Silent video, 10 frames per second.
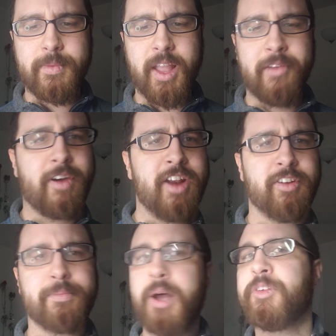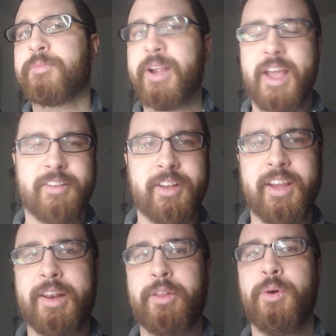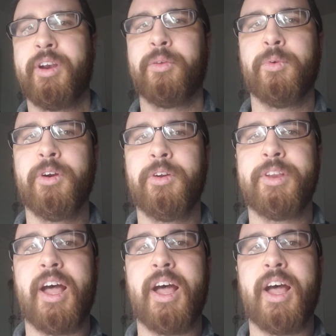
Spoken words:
If I just publish my essay and throw it into the world,